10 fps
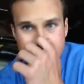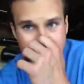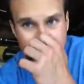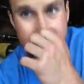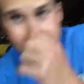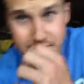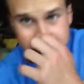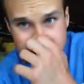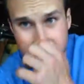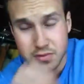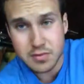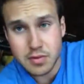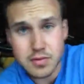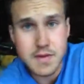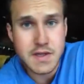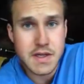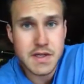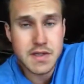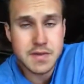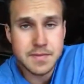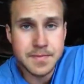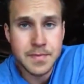That is a shoulder mobilization.